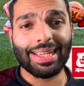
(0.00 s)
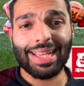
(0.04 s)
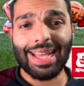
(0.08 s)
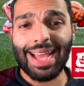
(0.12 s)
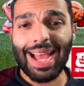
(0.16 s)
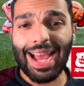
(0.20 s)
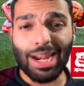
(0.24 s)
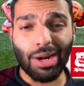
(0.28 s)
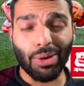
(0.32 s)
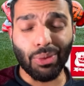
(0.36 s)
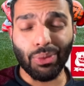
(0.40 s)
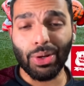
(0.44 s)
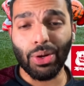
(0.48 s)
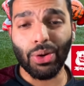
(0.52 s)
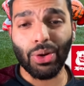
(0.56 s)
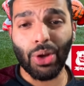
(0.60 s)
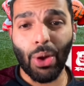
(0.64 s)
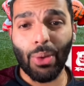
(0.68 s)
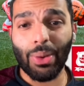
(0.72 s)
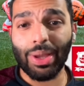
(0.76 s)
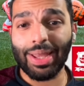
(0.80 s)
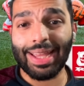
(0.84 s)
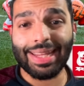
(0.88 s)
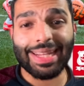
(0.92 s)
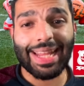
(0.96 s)
had a real
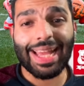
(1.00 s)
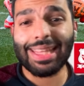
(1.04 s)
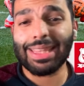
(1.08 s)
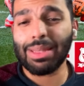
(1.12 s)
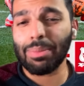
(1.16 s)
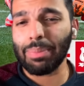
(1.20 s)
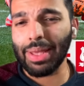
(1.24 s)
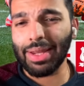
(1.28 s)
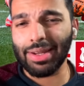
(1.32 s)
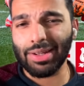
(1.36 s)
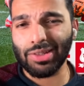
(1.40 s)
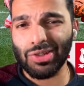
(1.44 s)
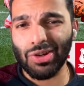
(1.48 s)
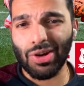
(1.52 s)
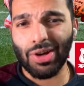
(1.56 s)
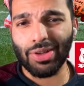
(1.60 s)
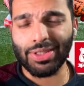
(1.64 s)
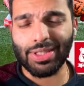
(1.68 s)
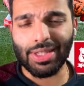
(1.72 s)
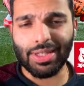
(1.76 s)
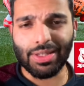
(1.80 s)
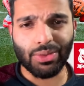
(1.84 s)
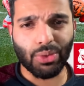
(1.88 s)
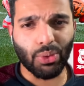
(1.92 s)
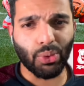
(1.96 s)
go at it, and had the better
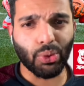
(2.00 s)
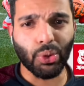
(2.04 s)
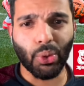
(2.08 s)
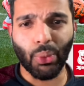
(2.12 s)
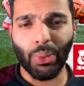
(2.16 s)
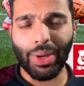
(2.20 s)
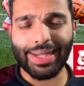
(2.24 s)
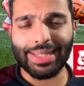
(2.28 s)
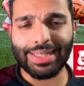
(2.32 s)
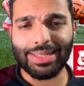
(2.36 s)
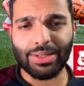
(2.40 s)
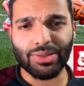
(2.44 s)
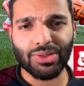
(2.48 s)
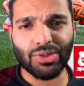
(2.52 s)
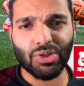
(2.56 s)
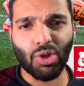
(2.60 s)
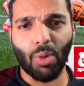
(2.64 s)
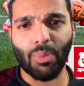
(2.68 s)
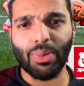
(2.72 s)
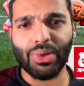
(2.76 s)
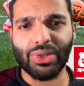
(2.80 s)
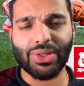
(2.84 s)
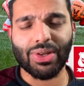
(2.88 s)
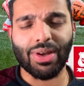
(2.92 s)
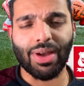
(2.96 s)
chances all the way till
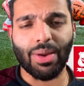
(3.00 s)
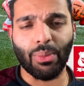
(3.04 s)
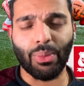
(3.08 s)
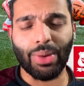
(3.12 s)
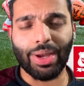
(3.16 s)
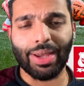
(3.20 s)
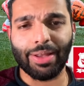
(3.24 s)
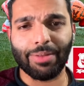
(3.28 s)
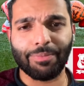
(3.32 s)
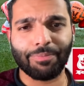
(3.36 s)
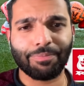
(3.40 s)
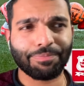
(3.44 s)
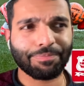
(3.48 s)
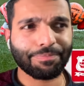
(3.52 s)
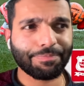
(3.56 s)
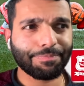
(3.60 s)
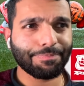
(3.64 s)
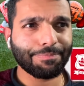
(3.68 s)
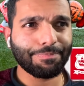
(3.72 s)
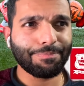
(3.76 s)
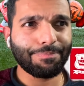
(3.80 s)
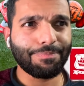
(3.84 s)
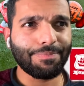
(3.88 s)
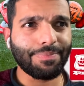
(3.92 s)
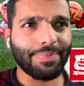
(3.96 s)
stoppage time, where
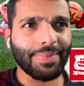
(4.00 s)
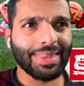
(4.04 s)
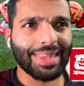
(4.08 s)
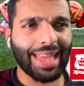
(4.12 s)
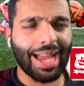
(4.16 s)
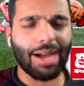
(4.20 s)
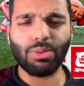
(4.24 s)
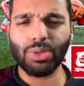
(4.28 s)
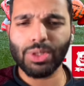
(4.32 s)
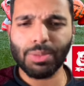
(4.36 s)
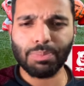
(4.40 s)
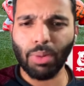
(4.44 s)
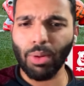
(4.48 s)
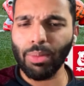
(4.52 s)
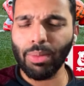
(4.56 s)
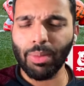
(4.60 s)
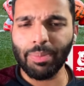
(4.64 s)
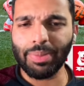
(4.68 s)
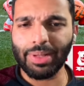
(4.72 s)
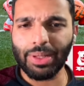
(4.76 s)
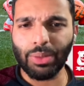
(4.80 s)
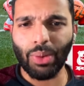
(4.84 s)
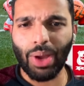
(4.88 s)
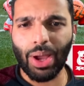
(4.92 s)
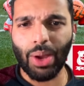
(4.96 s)
that was
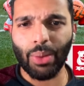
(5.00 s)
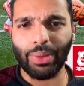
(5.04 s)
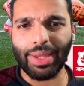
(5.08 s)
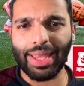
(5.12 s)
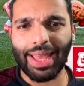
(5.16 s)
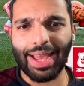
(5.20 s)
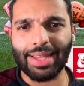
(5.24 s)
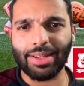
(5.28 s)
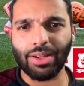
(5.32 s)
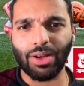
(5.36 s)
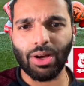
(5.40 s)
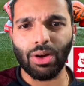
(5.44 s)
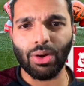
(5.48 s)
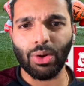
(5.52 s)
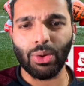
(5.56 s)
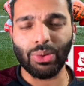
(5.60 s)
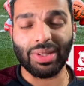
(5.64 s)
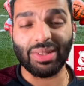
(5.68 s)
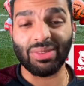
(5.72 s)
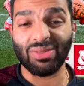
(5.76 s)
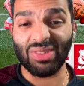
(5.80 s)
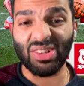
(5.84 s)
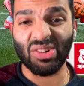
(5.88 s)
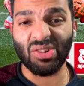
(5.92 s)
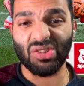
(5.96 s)
probably where we had our
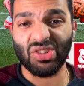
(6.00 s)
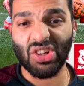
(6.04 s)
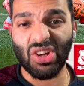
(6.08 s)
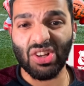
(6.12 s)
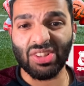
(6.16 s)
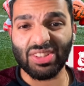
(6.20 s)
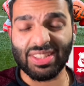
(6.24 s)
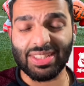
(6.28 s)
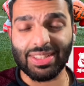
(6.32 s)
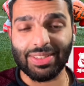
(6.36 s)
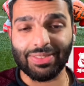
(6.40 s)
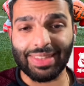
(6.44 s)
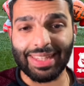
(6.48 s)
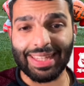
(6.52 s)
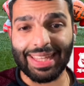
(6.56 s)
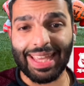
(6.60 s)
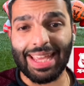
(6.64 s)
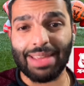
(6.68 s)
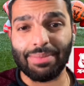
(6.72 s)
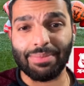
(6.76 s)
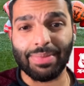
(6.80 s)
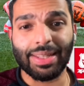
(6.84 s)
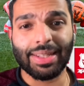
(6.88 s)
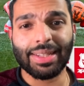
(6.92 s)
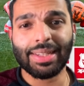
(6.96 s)
only real chances of the
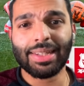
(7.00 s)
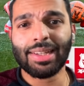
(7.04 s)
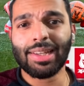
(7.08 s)
game.